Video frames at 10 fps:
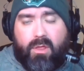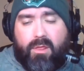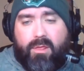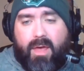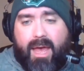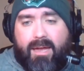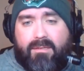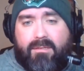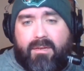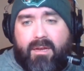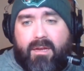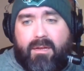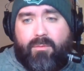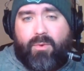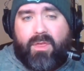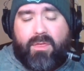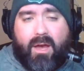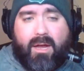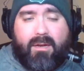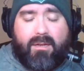that we
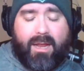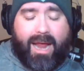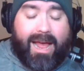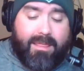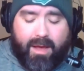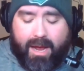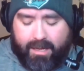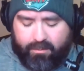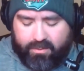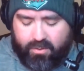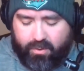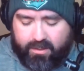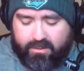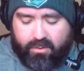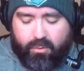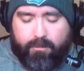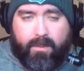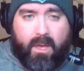thought that I thought he was going to